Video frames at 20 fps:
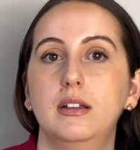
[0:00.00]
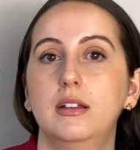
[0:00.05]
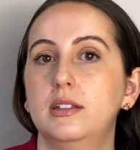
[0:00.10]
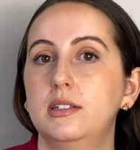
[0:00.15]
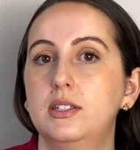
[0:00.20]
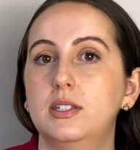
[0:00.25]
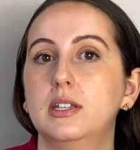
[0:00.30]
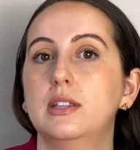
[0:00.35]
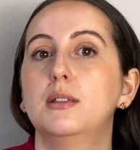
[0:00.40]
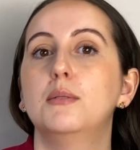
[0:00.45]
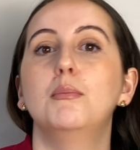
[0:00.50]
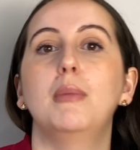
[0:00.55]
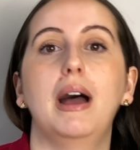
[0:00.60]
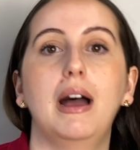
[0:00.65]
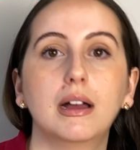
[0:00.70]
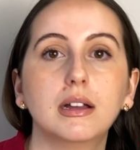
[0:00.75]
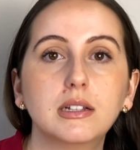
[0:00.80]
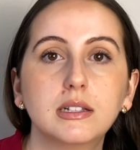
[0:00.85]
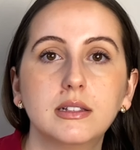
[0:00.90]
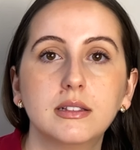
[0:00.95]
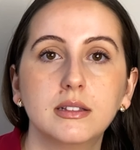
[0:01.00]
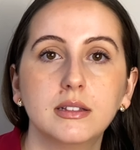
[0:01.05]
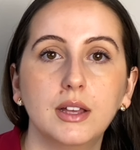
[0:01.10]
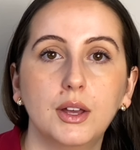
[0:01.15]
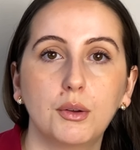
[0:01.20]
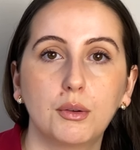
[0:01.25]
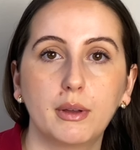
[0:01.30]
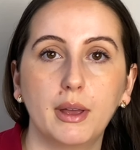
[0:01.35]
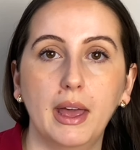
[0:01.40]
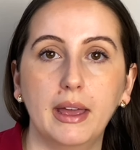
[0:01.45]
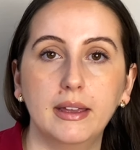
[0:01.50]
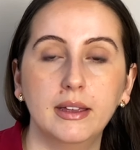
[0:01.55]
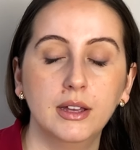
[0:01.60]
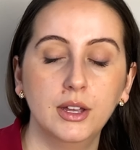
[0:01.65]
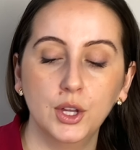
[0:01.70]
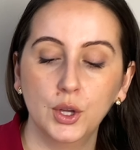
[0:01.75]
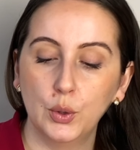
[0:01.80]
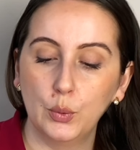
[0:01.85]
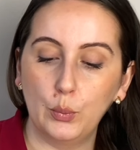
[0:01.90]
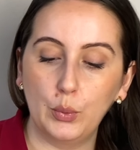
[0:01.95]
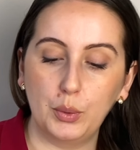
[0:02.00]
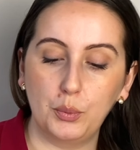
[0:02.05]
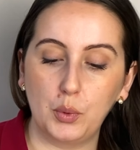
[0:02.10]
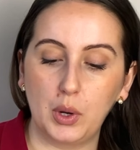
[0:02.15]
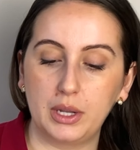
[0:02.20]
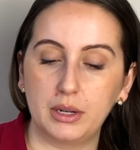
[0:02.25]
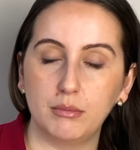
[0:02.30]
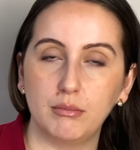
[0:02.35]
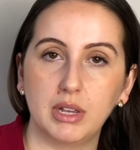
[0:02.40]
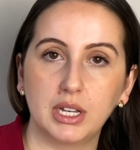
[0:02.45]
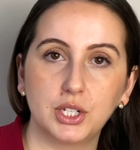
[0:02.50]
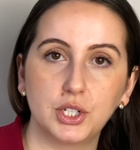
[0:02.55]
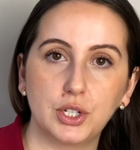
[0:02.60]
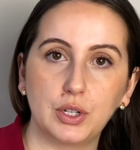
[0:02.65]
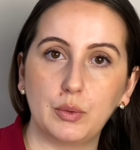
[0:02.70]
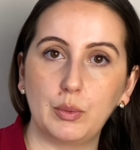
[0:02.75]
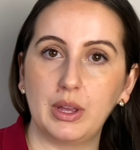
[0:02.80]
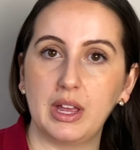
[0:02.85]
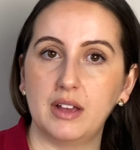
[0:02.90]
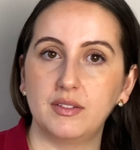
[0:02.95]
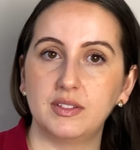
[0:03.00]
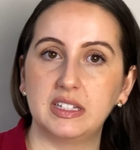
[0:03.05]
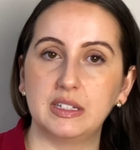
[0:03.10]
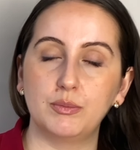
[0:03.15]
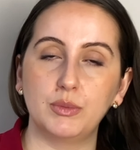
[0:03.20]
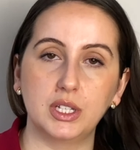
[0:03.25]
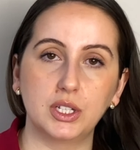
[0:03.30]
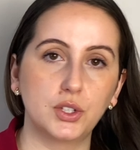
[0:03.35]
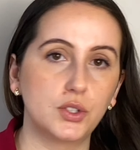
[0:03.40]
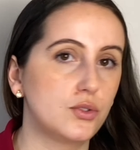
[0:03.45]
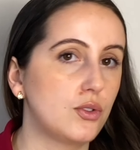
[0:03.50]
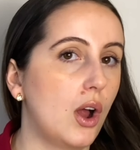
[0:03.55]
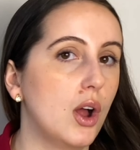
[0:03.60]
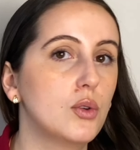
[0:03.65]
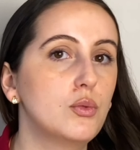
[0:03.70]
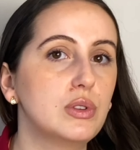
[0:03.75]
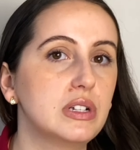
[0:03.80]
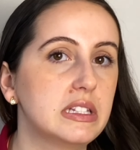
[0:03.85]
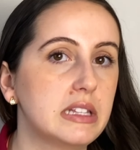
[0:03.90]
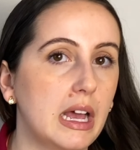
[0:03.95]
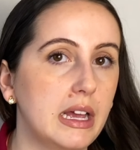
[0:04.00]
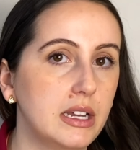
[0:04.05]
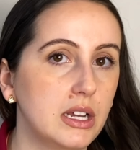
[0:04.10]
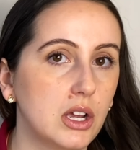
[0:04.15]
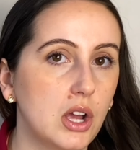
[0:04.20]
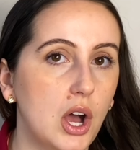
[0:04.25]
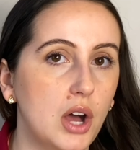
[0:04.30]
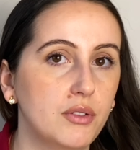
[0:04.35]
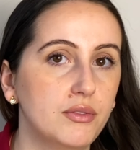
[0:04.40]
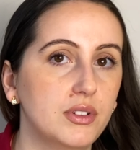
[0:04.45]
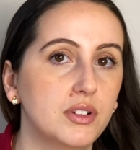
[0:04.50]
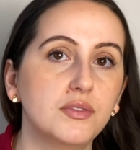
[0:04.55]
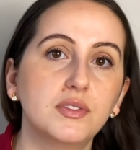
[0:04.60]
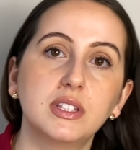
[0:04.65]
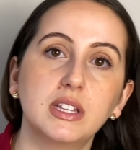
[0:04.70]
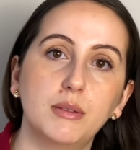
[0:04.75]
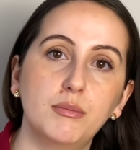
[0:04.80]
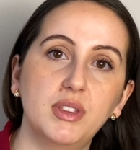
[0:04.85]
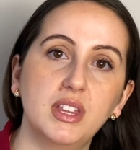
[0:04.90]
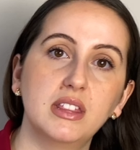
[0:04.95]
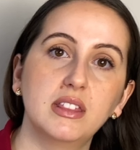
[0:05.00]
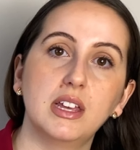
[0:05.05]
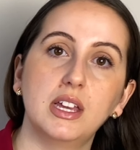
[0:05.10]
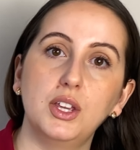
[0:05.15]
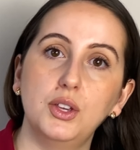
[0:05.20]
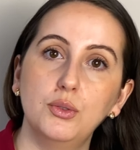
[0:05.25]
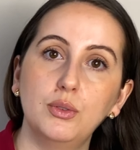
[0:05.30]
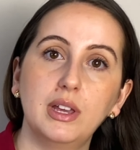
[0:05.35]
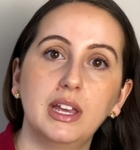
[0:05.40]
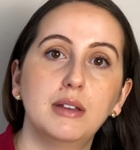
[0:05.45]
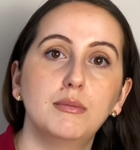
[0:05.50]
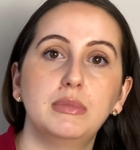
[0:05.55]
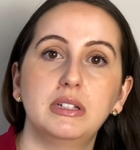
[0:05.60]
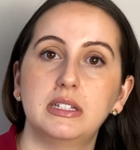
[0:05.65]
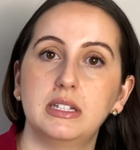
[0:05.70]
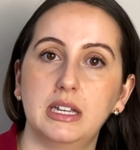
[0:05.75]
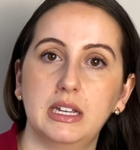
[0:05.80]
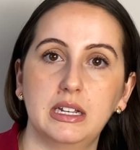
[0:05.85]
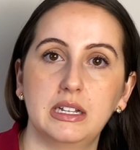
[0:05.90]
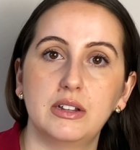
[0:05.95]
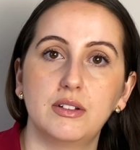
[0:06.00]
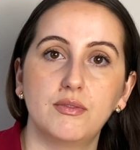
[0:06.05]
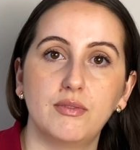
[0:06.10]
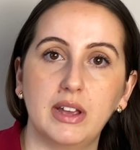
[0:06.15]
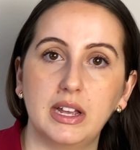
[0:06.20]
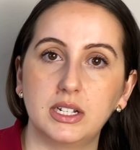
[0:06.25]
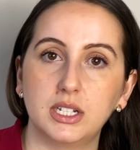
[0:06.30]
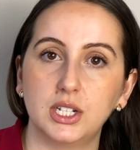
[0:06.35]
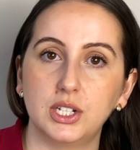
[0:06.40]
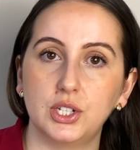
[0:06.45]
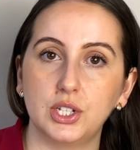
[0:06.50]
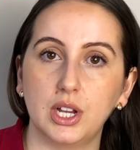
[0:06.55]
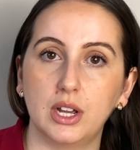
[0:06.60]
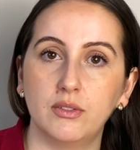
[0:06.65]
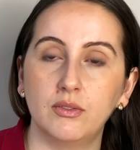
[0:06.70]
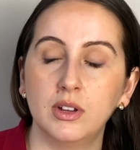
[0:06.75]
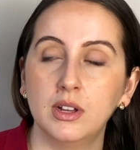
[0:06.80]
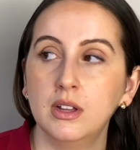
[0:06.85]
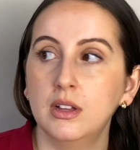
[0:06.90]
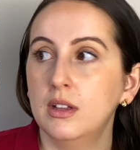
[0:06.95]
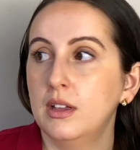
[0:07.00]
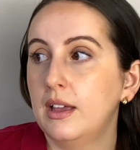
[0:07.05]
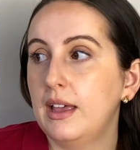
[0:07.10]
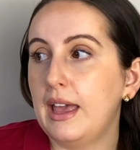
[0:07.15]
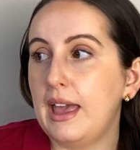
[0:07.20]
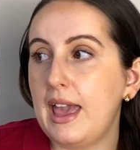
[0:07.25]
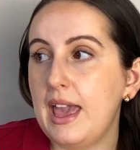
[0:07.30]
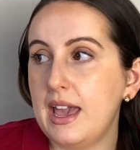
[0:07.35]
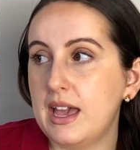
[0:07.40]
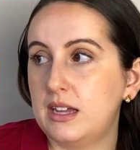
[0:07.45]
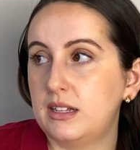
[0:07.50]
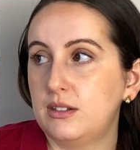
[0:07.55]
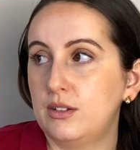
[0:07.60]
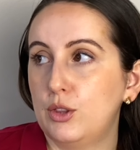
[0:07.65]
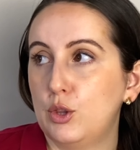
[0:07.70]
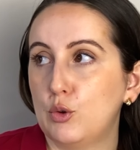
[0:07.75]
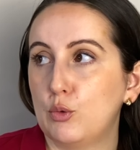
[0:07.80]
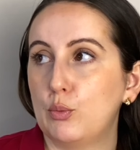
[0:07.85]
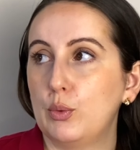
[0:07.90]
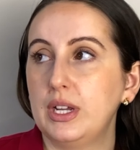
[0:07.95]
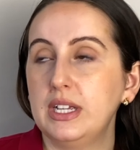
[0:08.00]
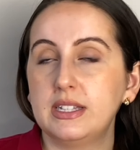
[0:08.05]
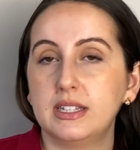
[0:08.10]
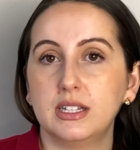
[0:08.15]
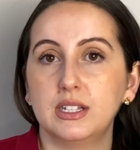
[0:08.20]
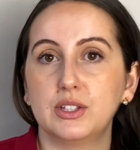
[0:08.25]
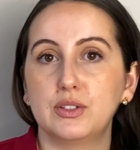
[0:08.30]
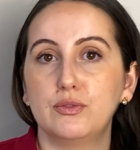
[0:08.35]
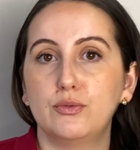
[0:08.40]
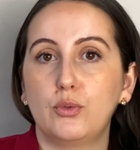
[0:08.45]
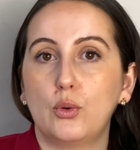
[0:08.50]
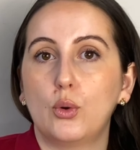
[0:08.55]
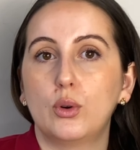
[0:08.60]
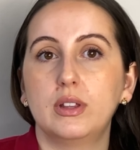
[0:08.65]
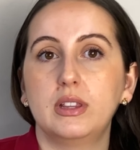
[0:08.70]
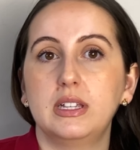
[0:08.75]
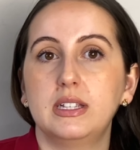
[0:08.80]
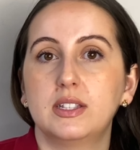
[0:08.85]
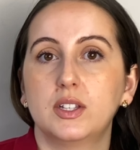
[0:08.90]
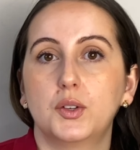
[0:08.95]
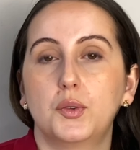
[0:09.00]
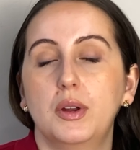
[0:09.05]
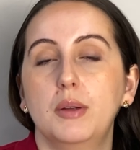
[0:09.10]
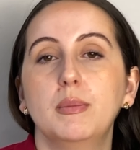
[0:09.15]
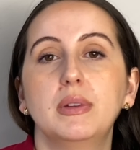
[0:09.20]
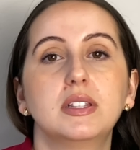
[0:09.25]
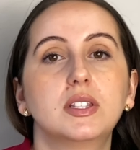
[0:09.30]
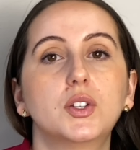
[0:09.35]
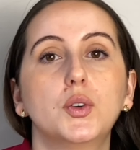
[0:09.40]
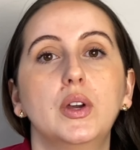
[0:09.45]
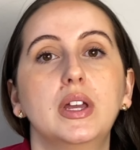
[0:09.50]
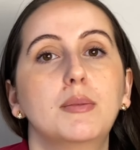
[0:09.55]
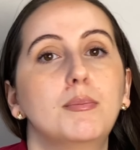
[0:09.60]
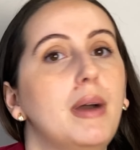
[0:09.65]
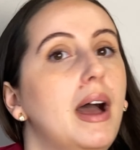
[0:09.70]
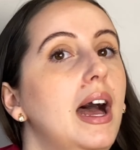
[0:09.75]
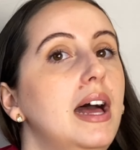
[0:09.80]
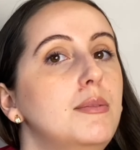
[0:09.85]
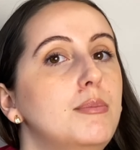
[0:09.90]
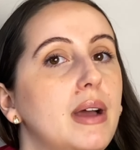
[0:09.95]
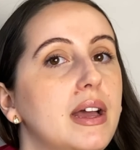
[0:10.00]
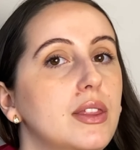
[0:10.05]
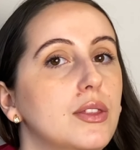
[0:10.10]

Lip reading: to the max, okay? We want to make sure we have something strong we're signing off of, something that you can't be taken advantage of. And the reasons for these agreements going bad, by the